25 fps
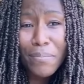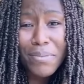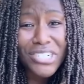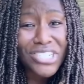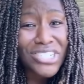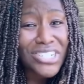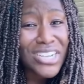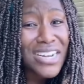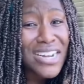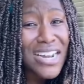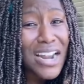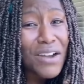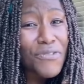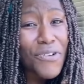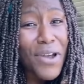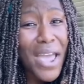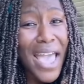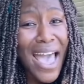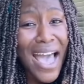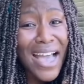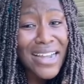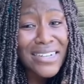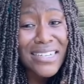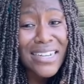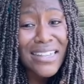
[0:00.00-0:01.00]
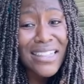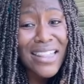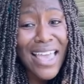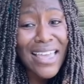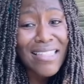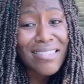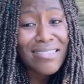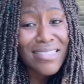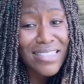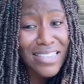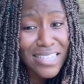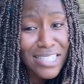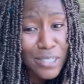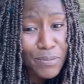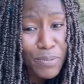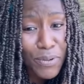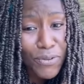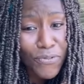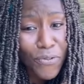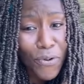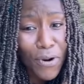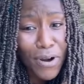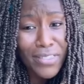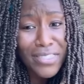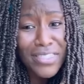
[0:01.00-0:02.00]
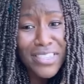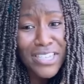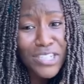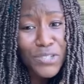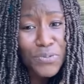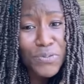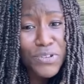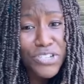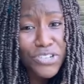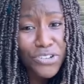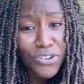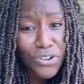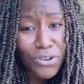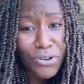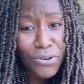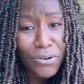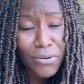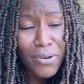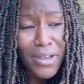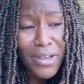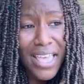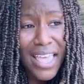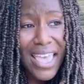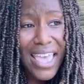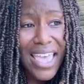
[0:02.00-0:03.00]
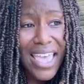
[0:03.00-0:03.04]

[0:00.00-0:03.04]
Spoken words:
but she never acted like this before. This was new.